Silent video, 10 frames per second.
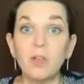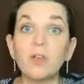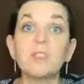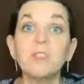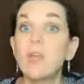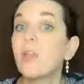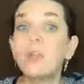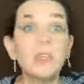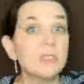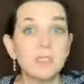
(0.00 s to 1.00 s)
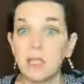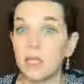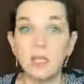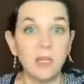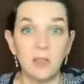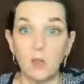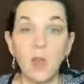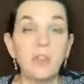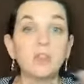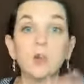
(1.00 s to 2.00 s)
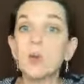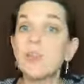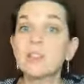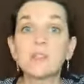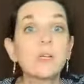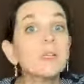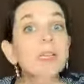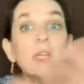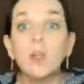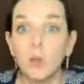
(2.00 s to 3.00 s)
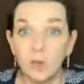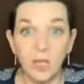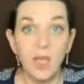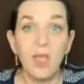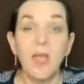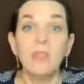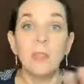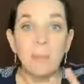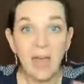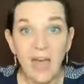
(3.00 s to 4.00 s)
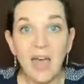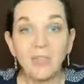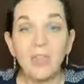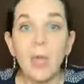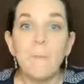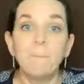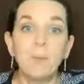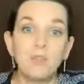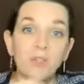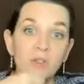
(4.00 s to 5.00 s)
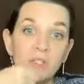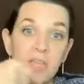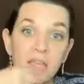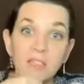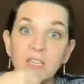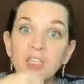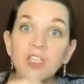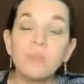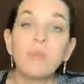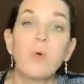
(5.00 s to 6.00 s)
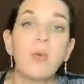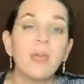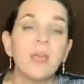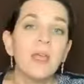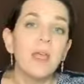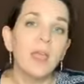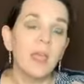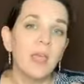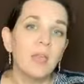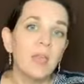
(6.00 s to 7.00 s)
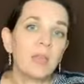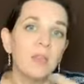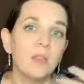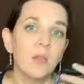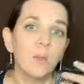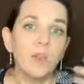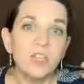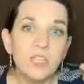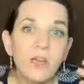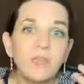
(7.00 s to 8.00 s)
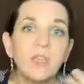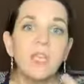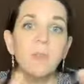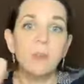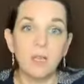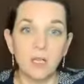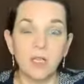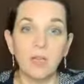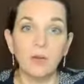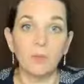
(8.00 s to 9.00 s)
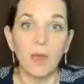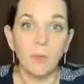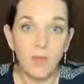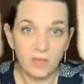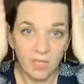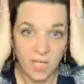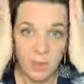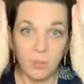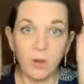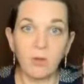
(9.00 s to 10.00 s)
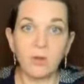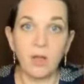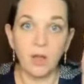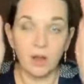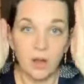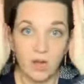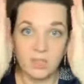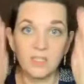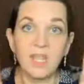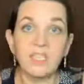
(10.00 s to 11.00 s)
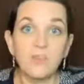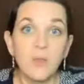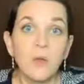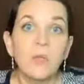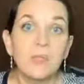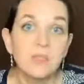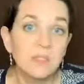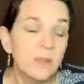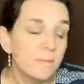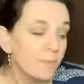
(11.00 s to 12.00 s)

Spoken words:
There is nothing standing in the way. The Lord has cleared the path, but there's that tension point, and we just have to keep it clear, right? We have to keep our sights focused.